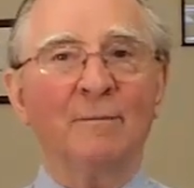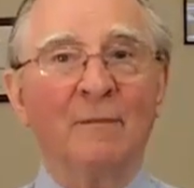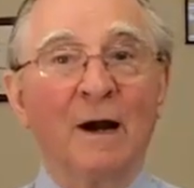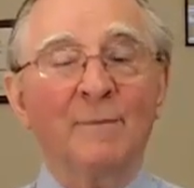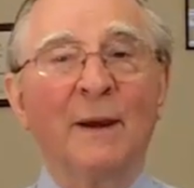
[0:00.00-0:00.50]

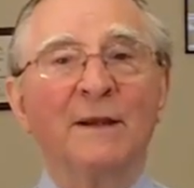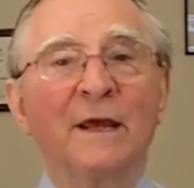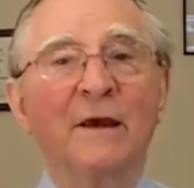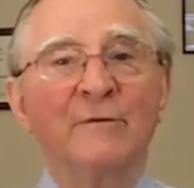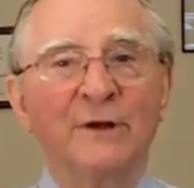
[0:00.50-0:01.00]
My Pet
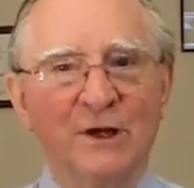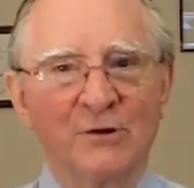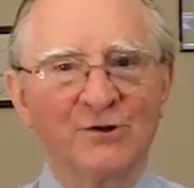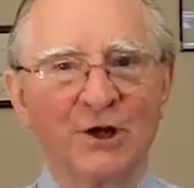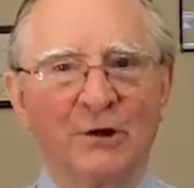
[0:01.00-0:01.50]
Care
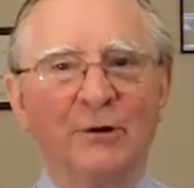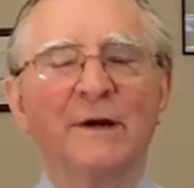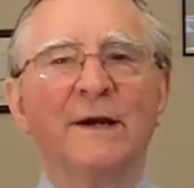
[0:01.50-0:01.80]
video show.